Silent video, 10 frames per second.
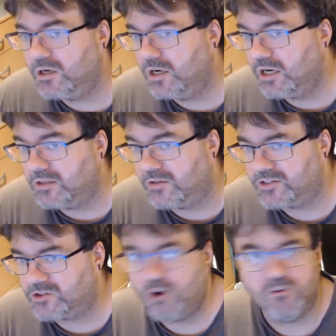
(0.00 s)
that this
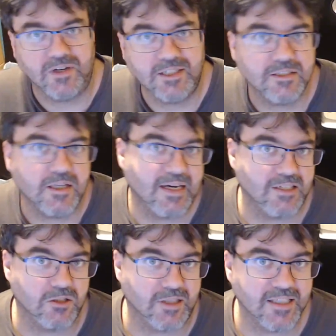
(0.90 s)
office
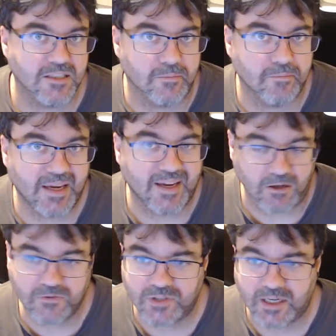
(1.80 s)
actually isn't big enough to
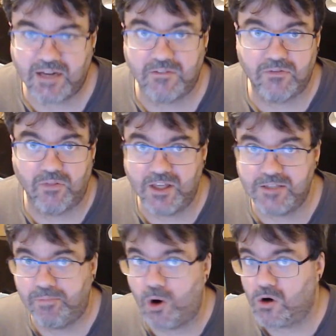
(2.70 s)
have this
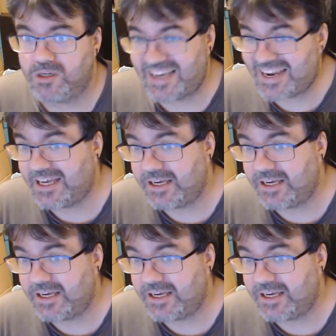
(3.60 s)
box in it